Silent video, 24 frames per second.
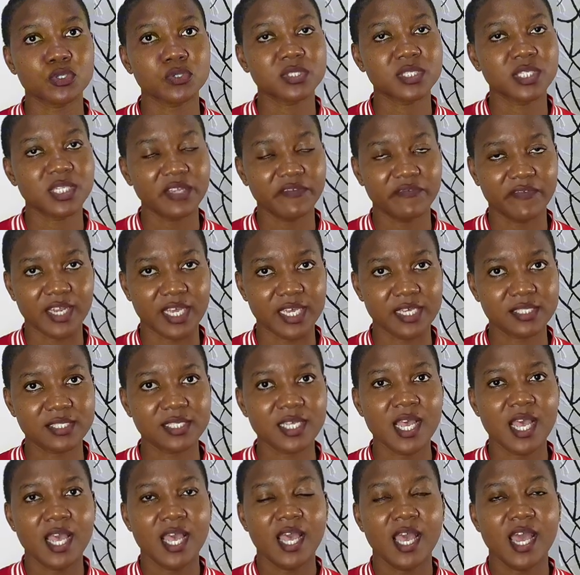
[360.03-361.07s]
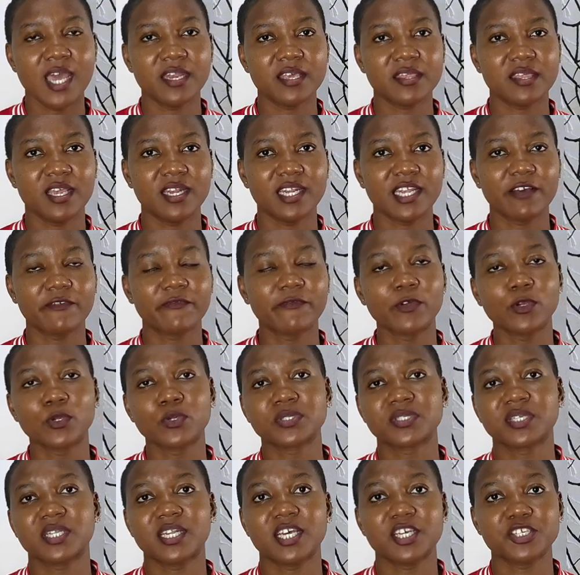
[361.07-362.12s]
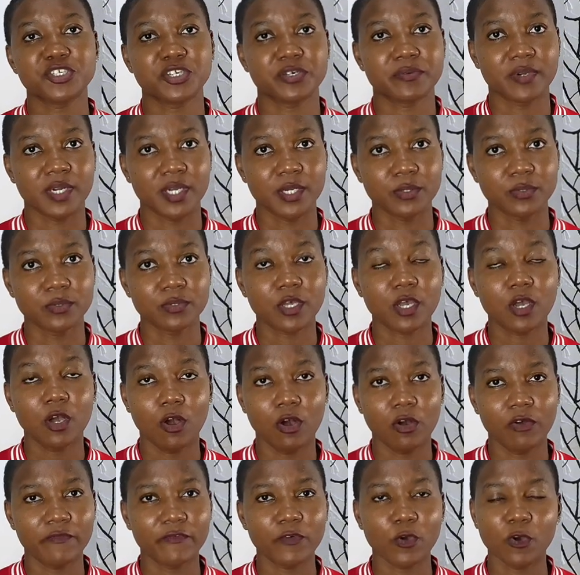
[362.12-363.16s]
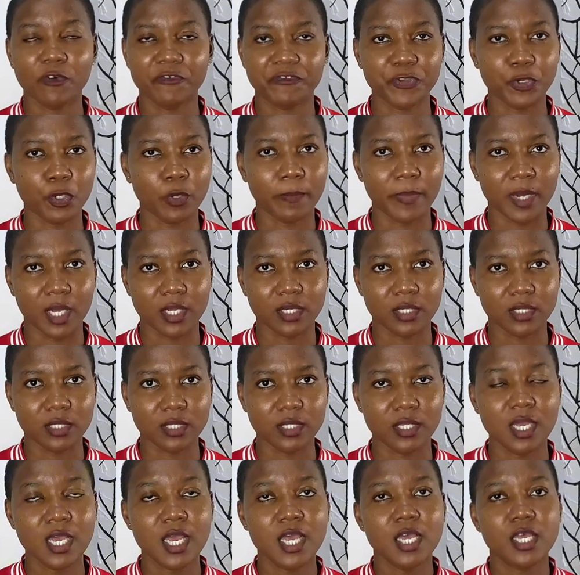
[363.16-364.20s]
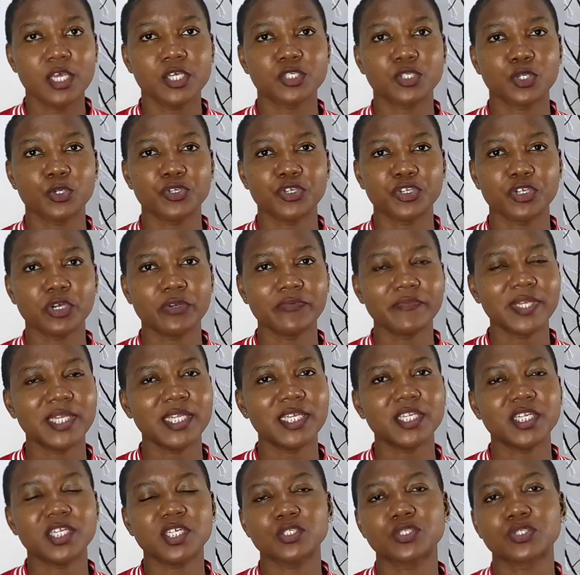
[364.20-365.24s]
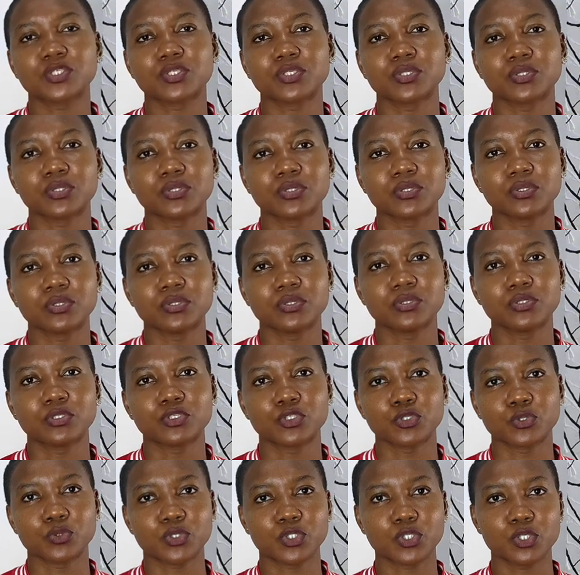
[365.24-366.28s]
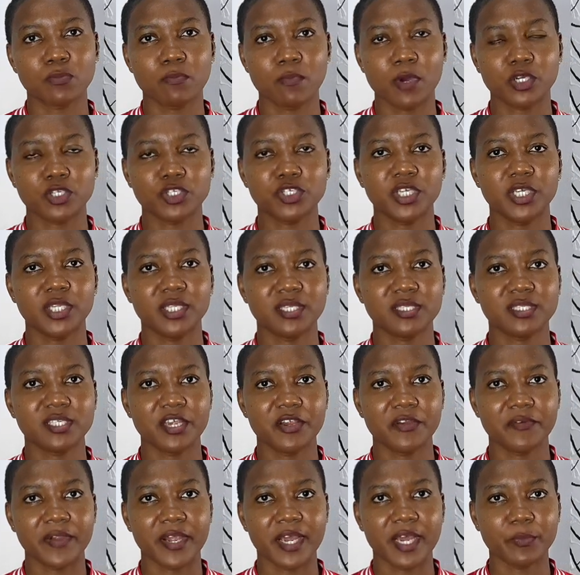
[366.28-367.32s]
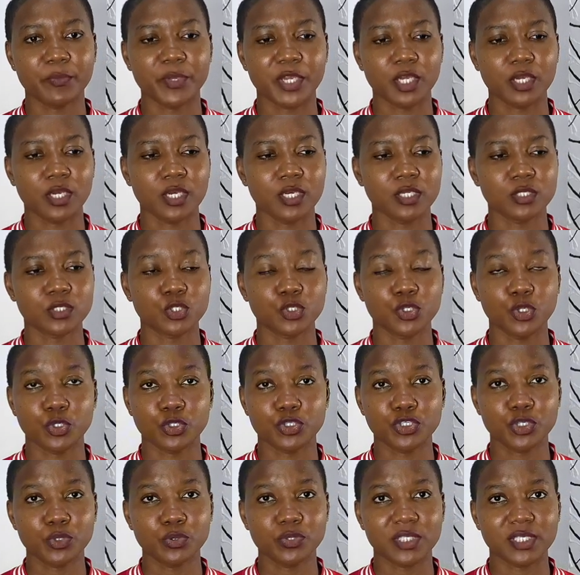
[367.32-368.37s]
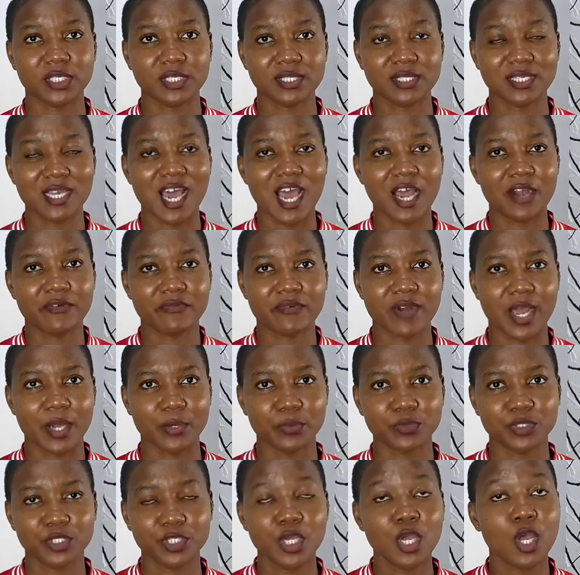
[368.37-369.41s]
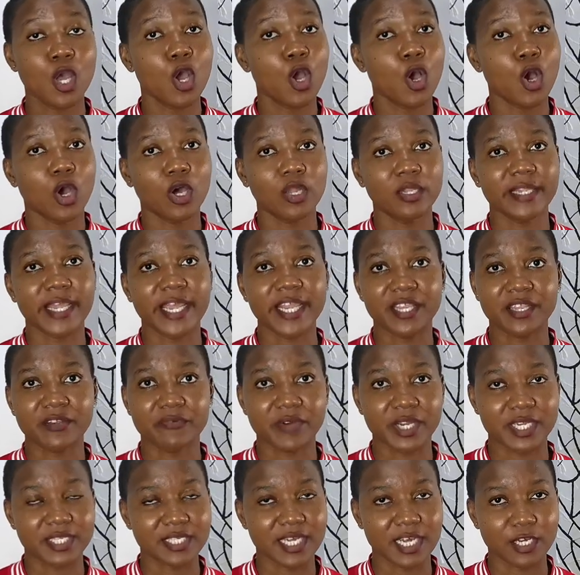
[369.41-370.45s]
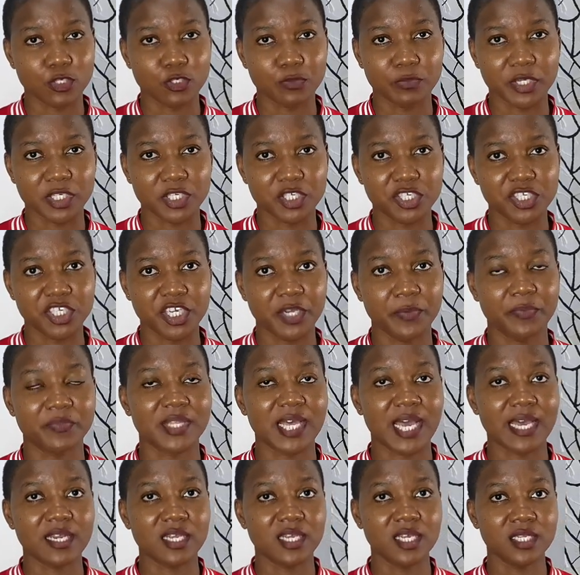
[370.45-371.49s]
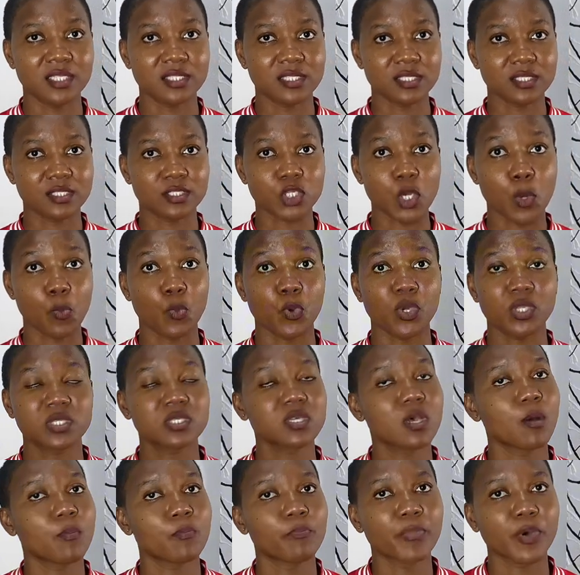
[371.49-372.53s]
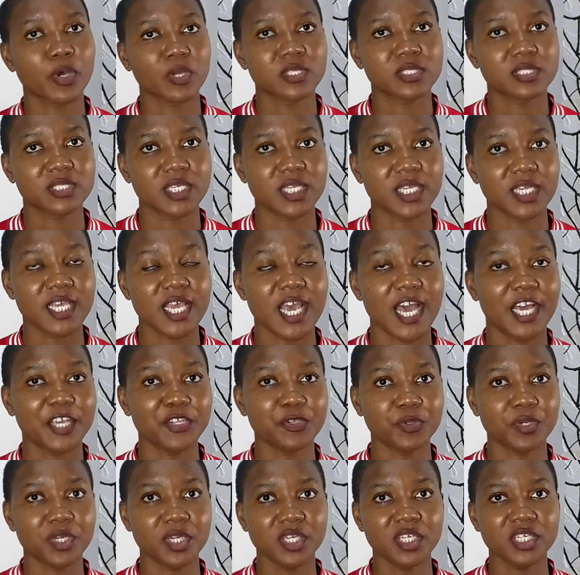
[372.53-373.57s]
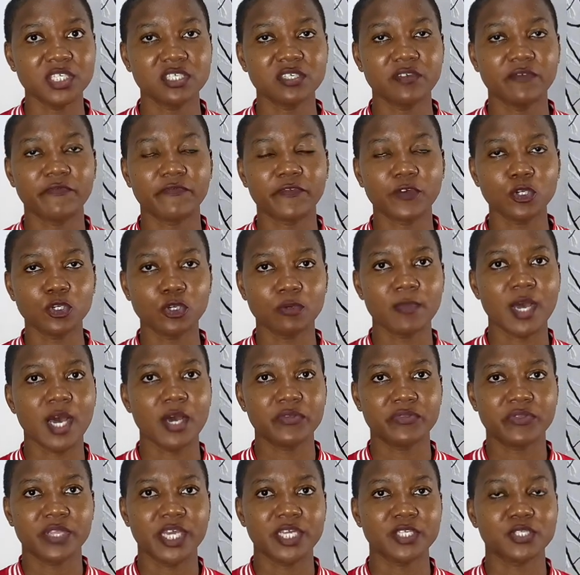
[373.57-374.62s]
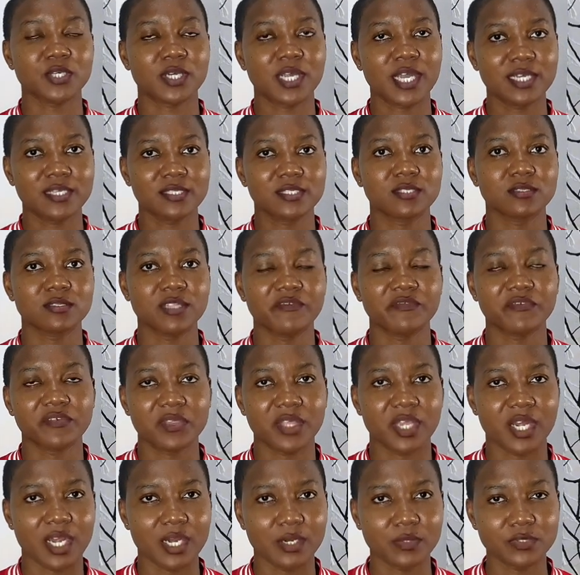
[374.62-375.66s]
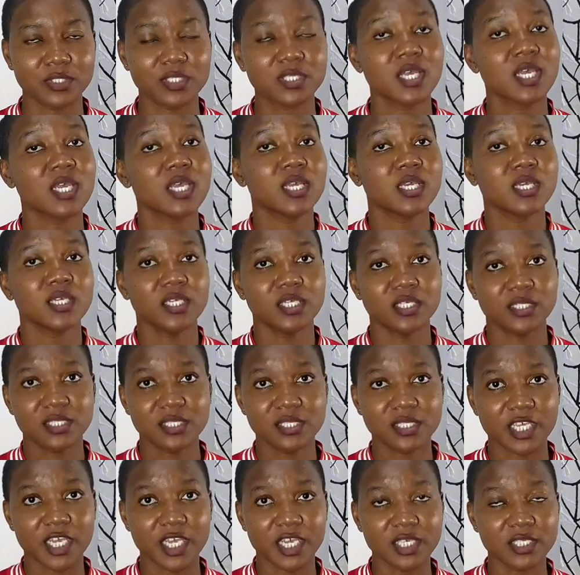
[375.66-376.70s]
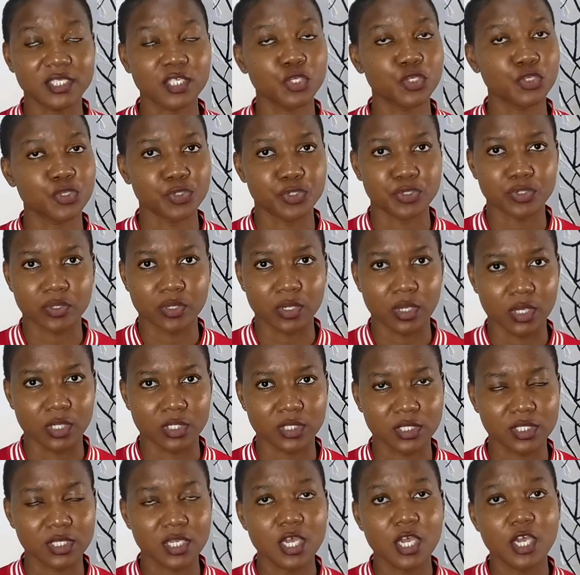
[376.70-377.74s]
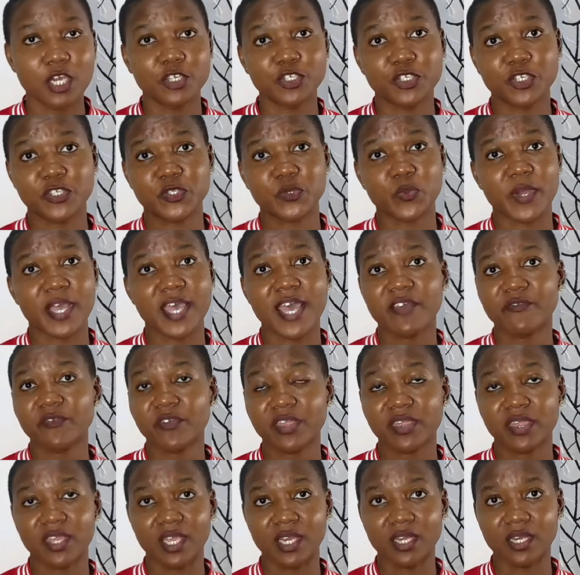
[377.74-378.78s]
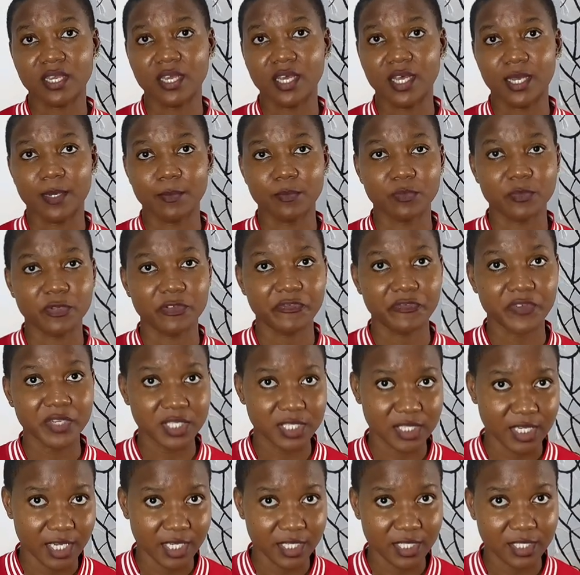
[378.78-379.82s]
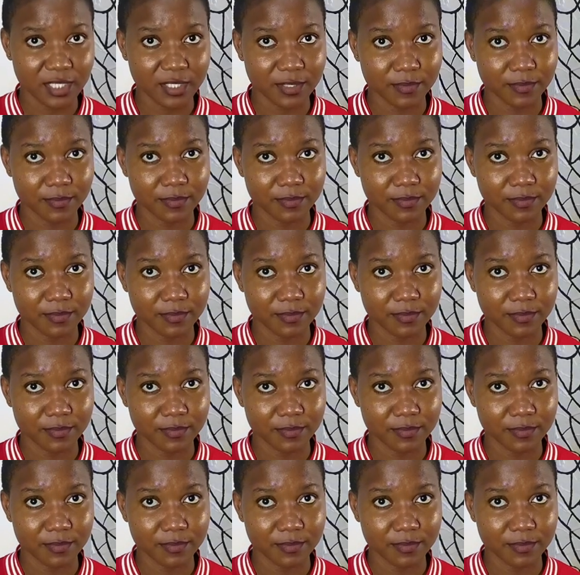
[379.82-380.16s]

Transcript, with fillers: do sleeveless, anything that follows the natural curve of your body. So you don't really need to do too much in this area because your shoulders are round, unlike the rectangle body shape that it is somewhat boxy and you need volume out there to cancel everything out. In this case, you do not. Just wear everything um, fitted